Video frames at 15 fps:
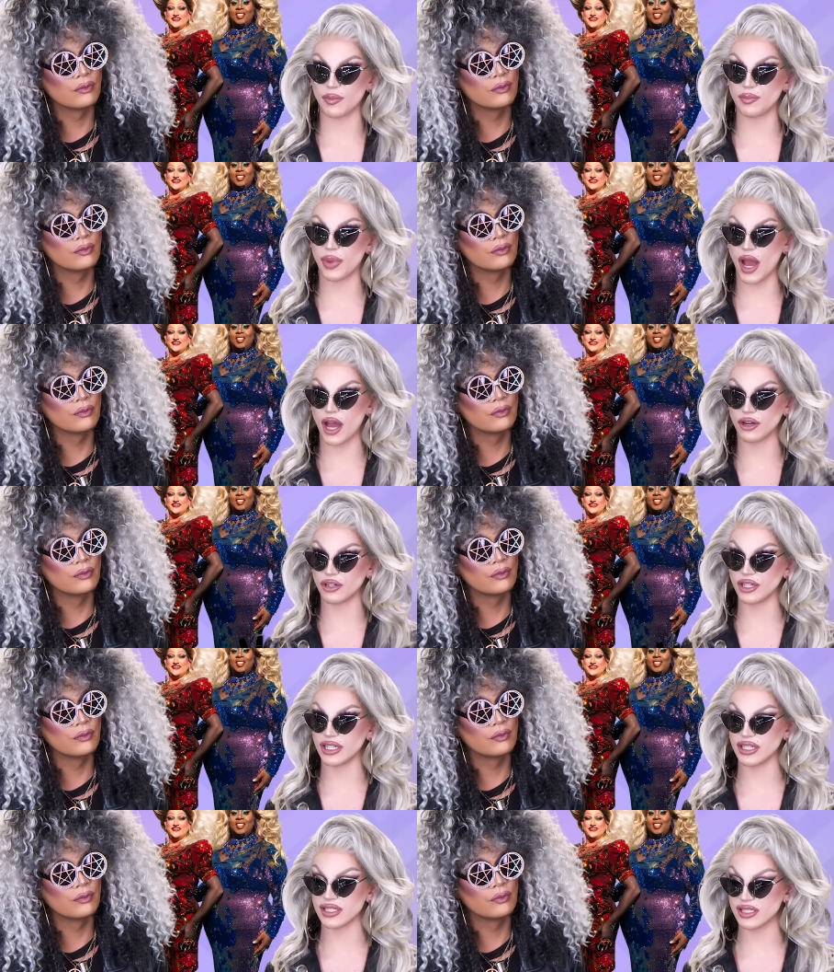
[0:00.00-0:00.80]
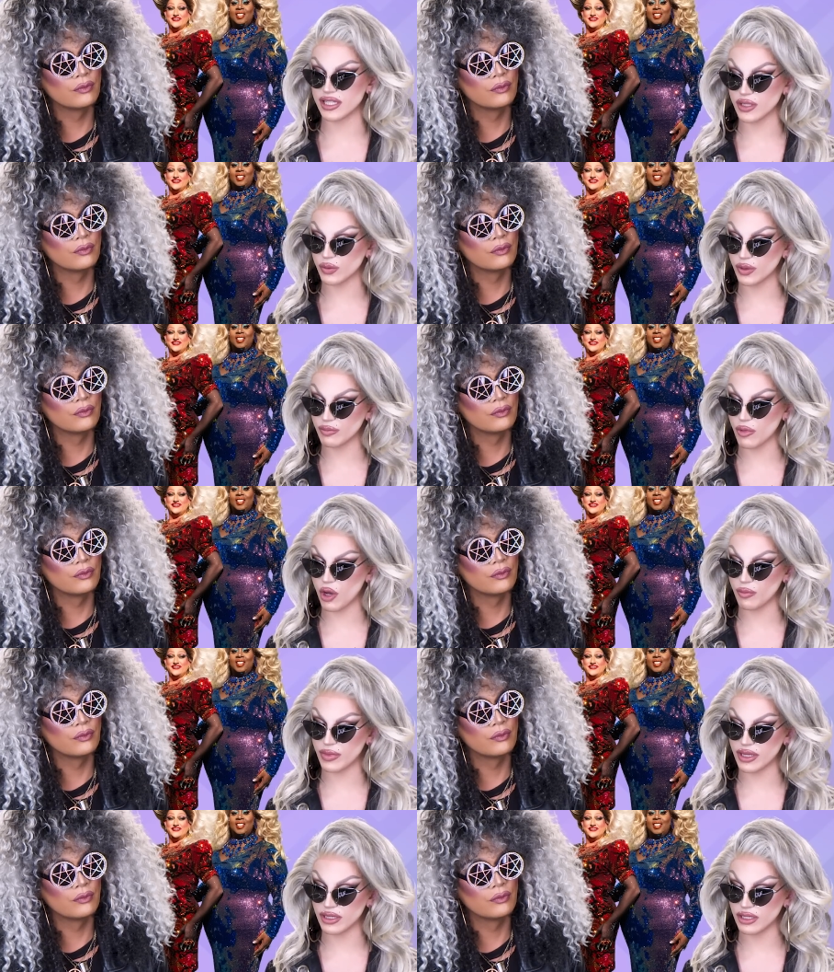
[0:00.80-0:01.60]
Speaker 1: a, a patterny sequin
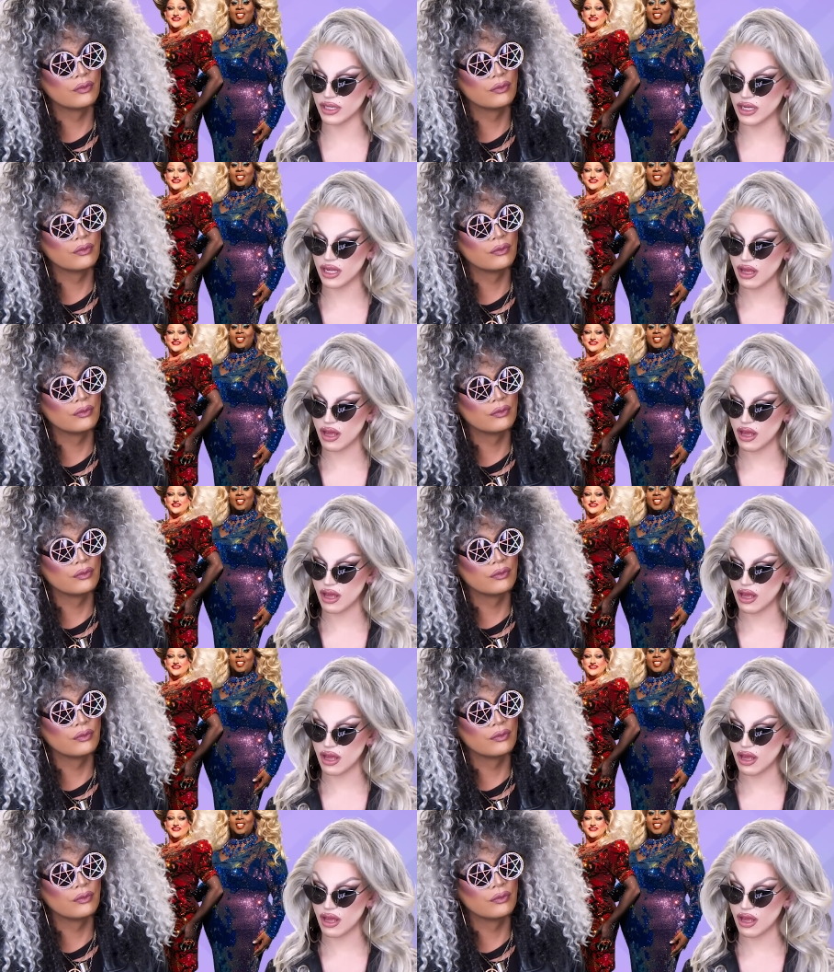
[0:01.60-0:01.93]
moment.